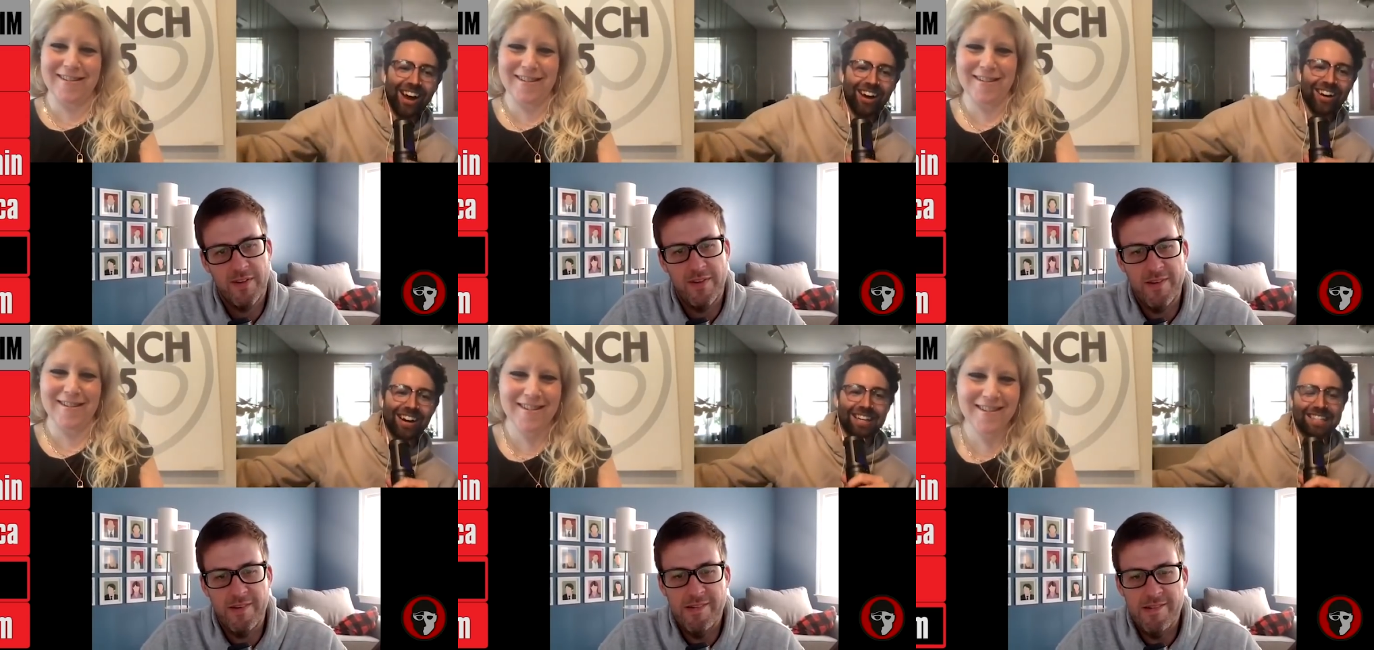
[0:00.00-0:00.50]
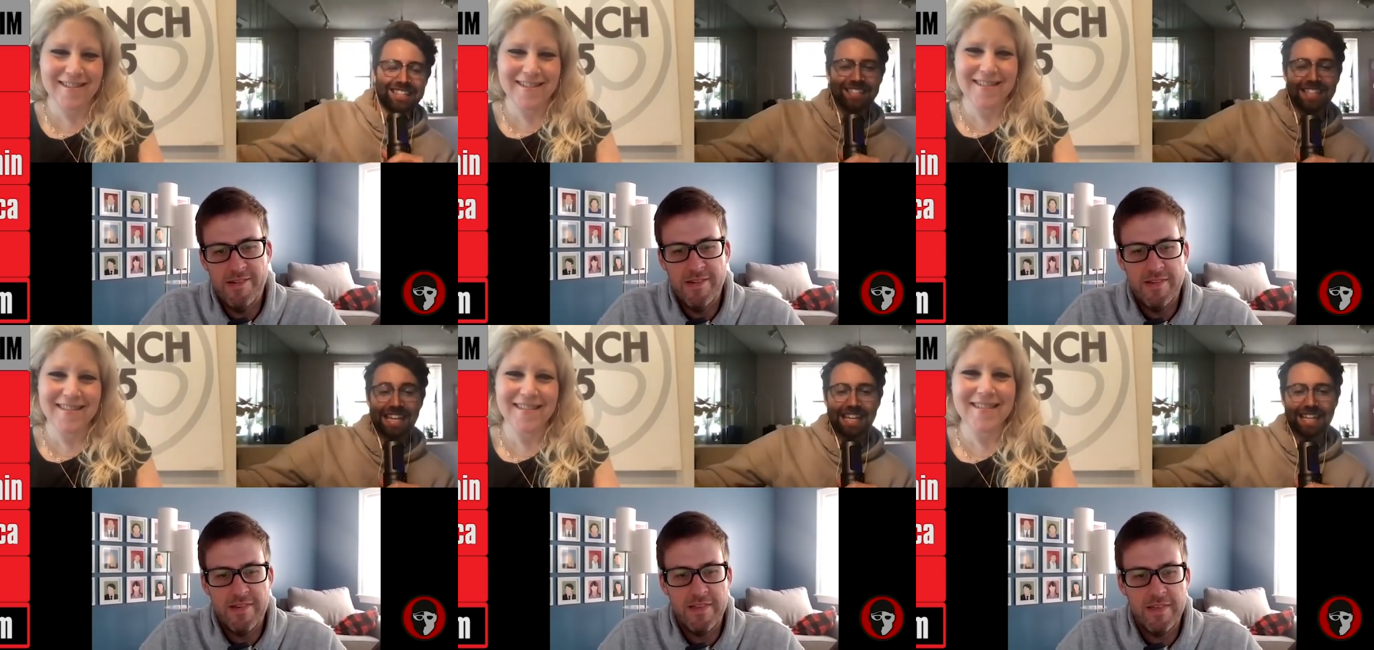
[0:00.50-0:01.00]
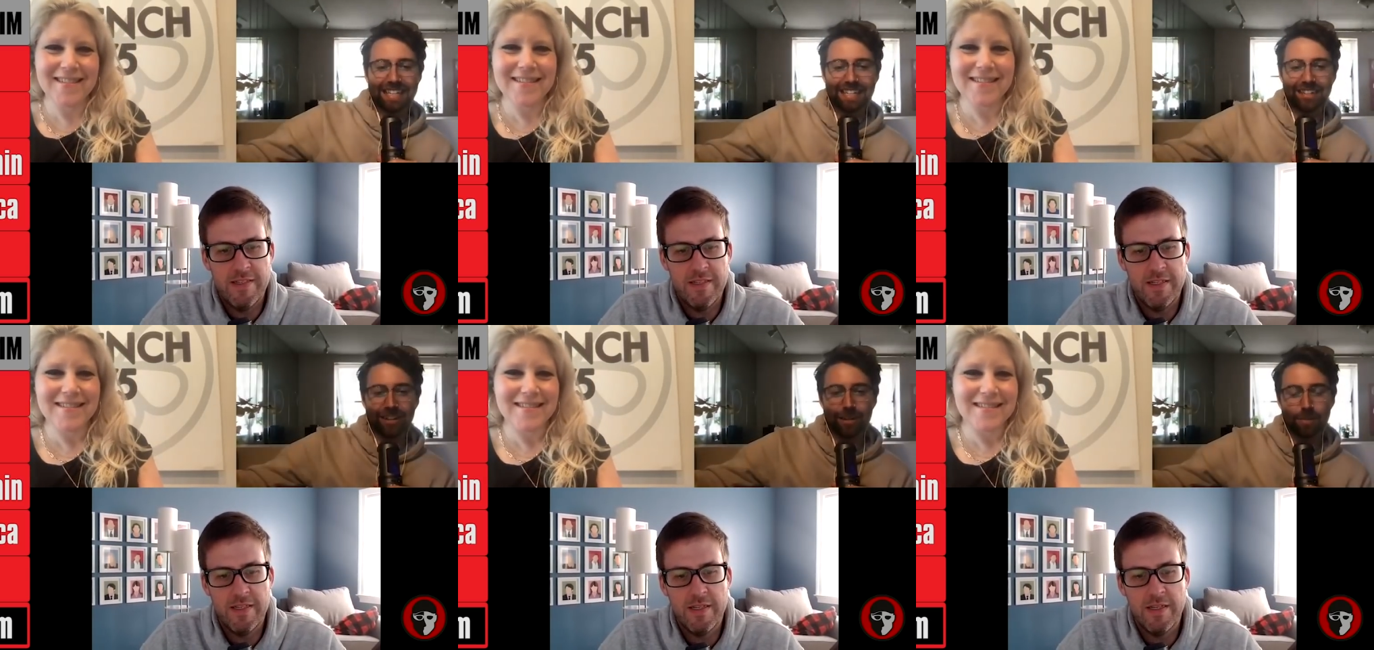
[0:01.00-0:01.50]
Speaker 1: All right. Staying in
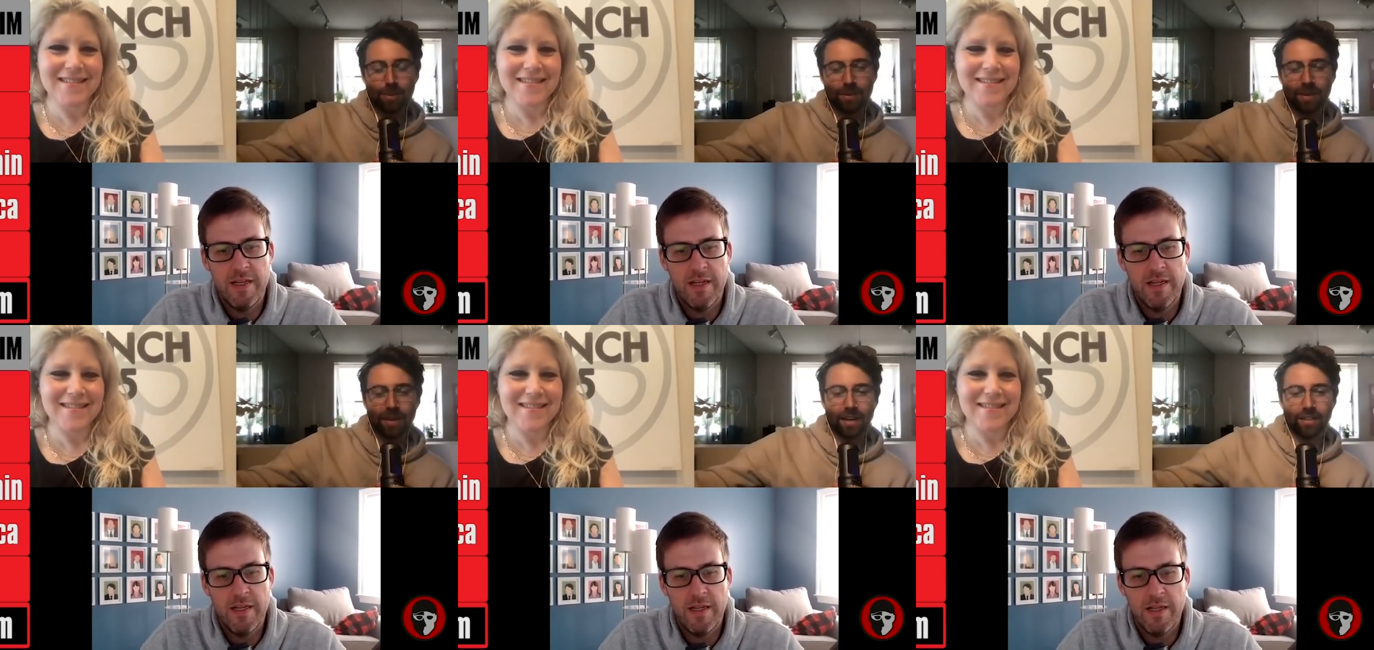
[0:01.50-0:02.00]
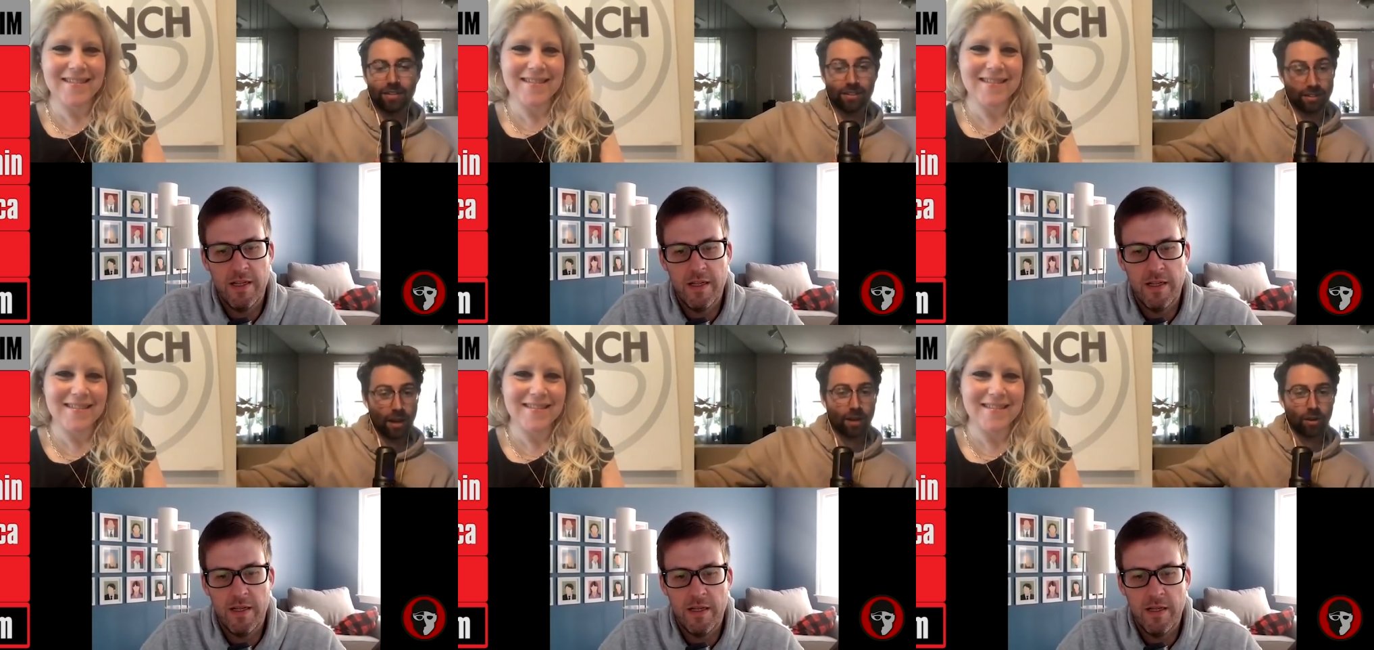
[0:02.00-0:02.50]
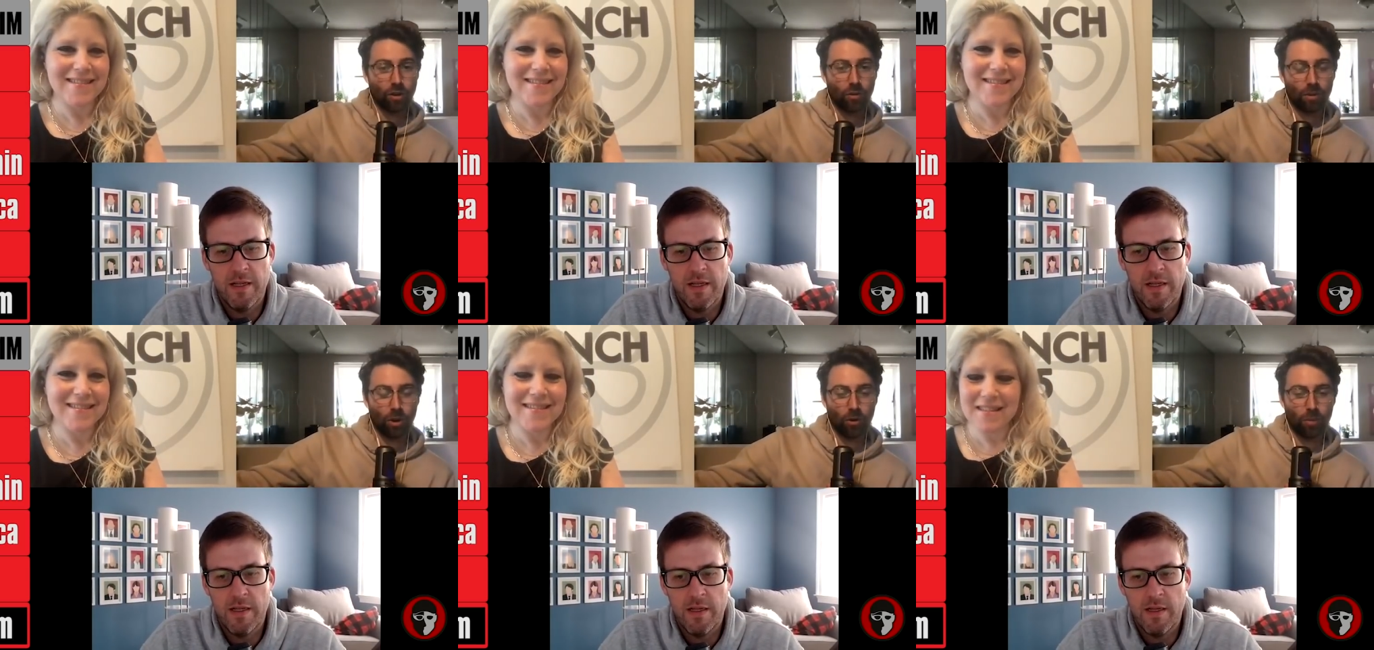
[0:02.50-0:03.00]
Europe, uh, the
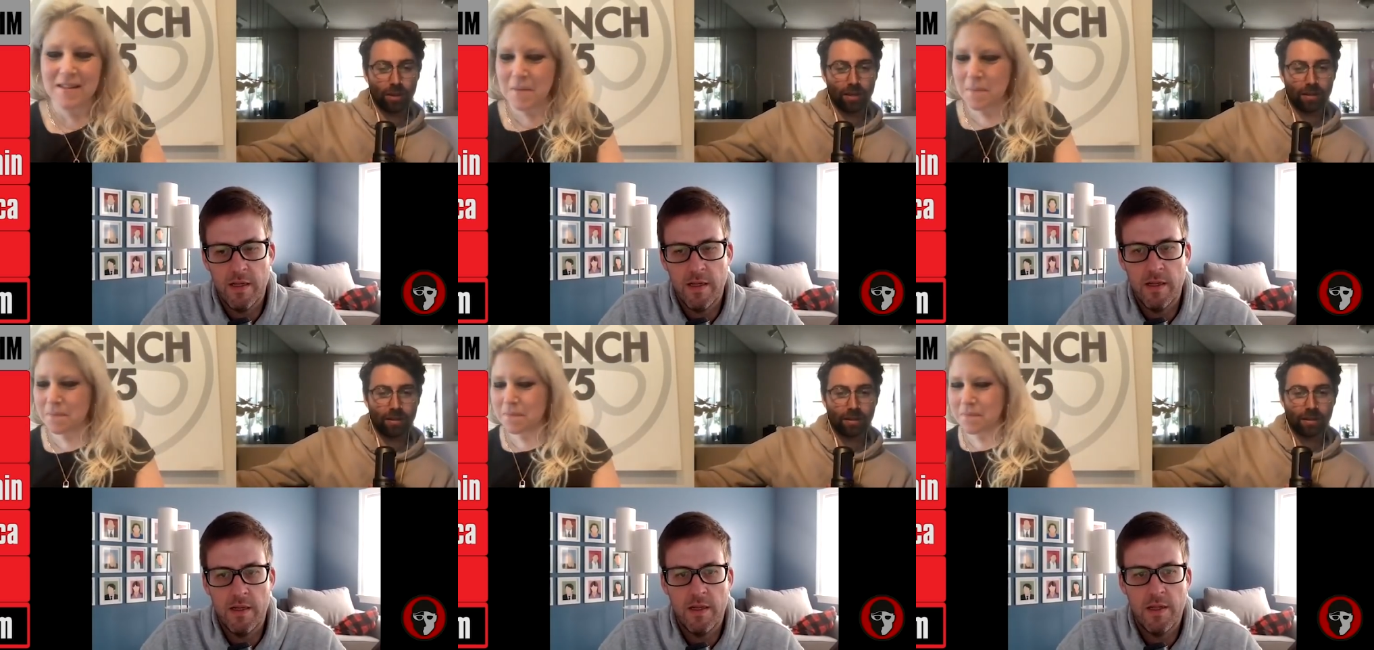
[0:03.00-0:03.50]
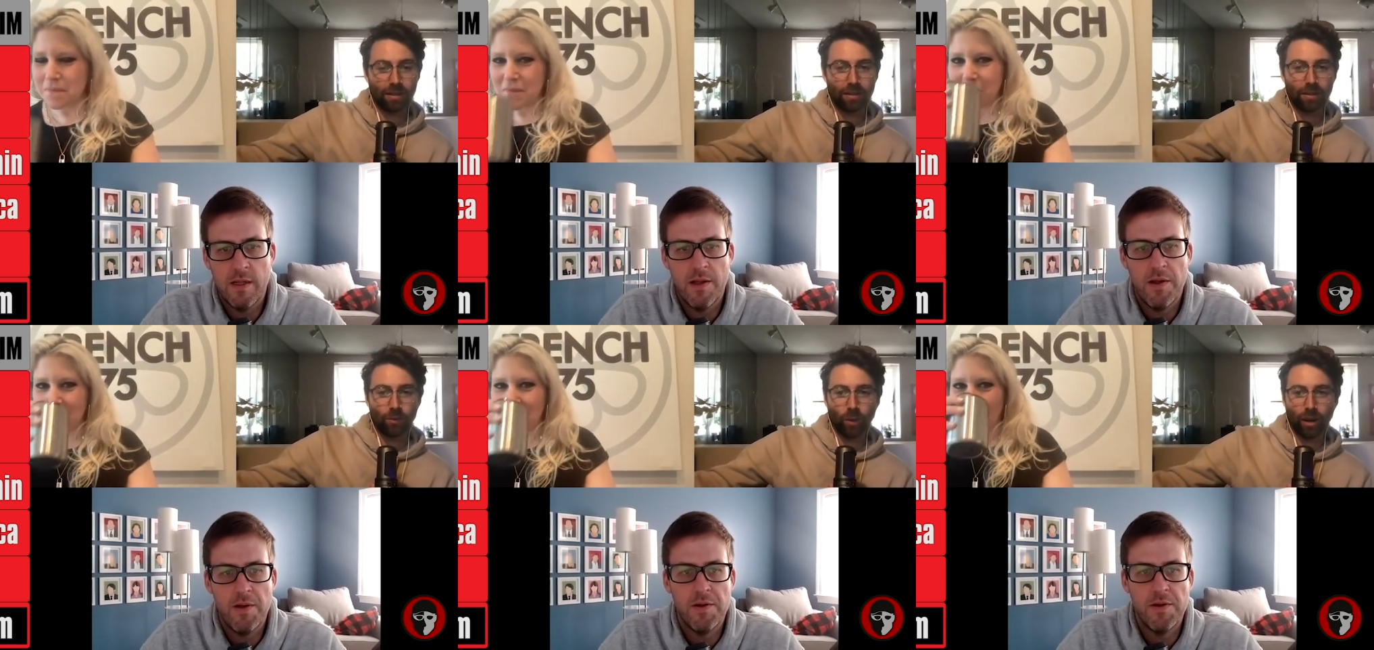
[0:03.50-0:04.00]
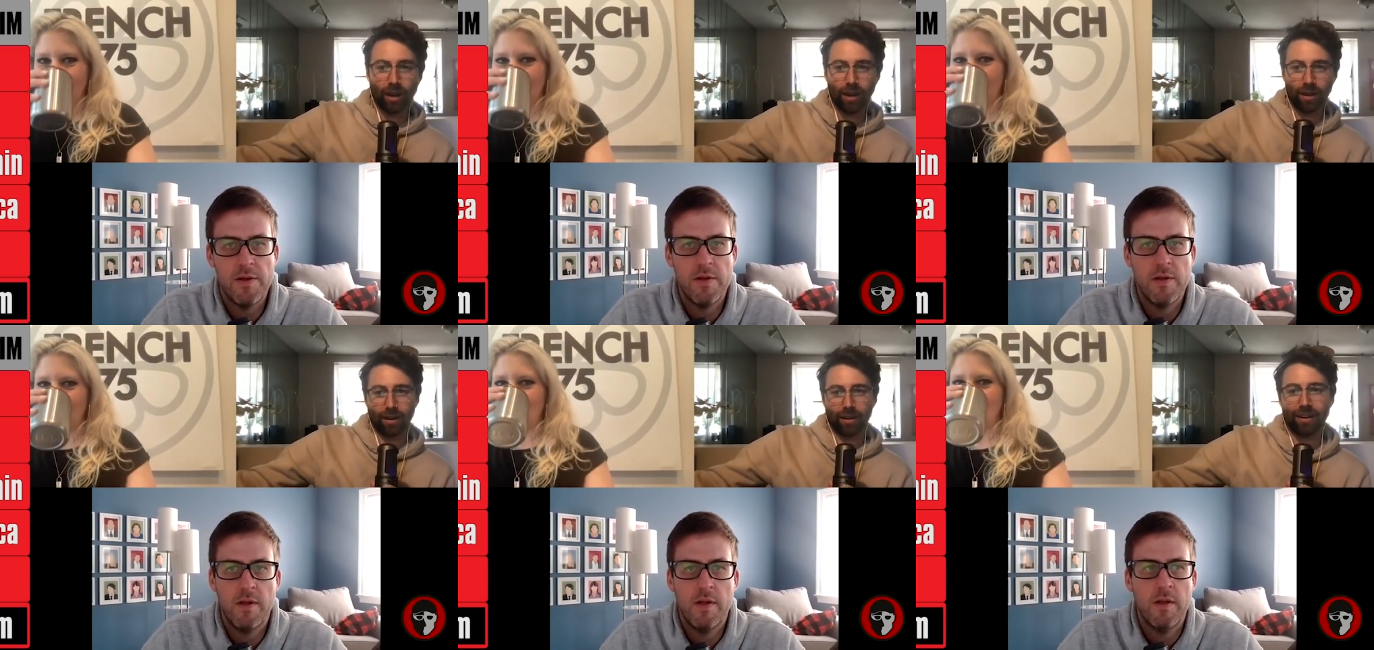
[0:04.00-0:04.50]
Stockholm Open,
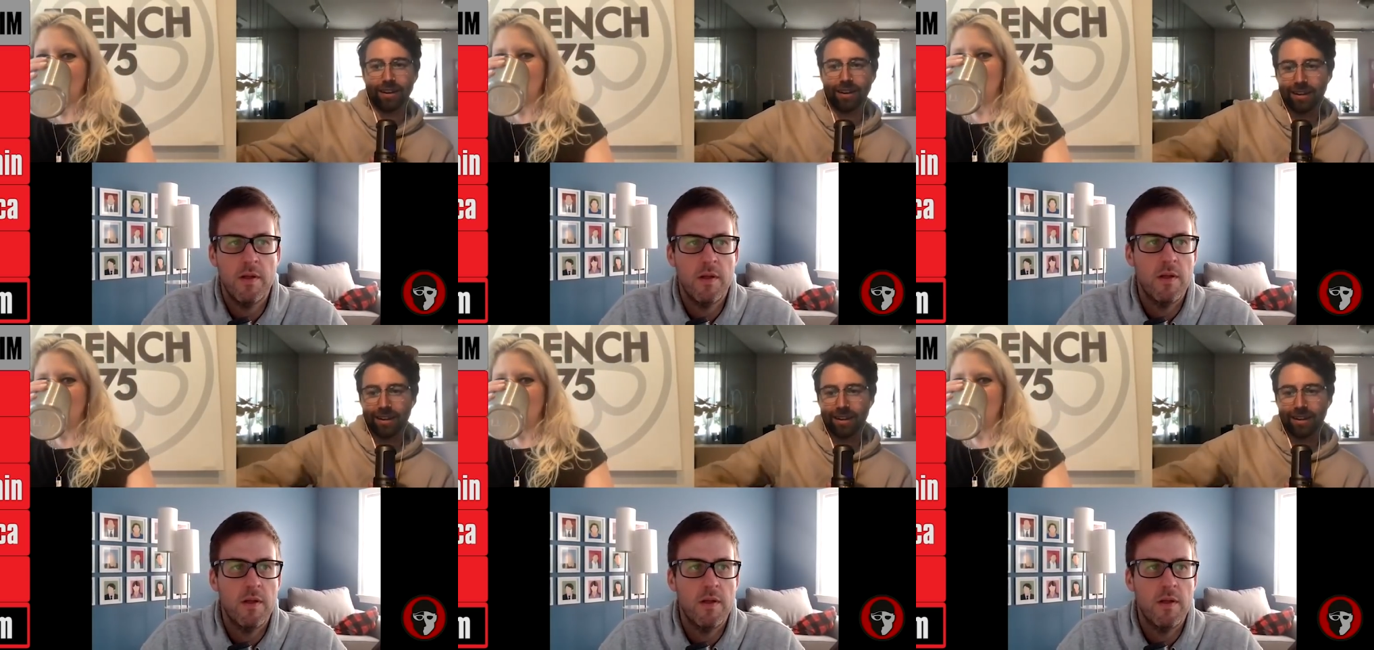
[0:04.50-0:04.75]
where